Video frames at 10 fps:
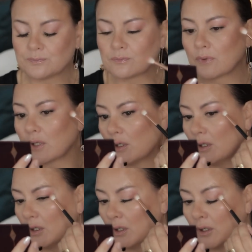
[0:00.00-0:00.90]

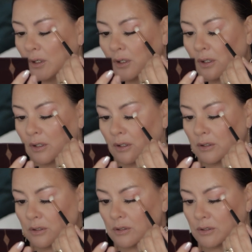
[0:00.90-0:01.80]

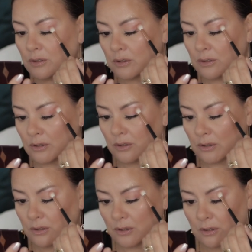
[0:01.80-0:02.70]
[no speech]